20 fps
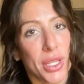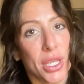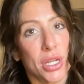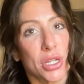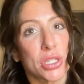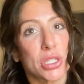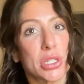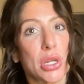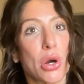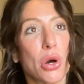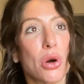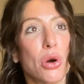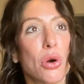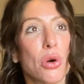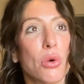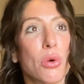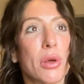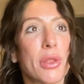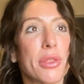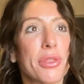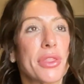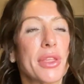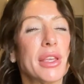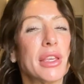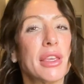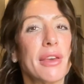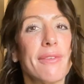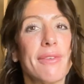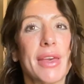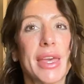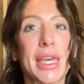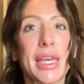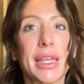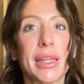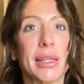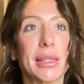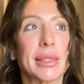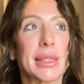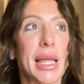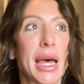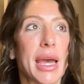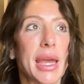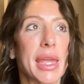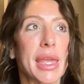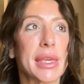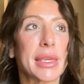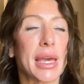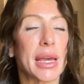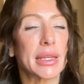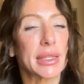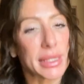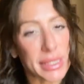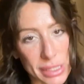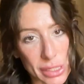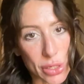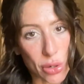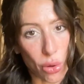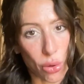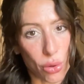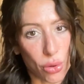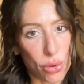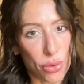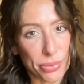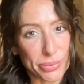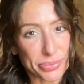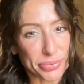So think of it like a keyhole,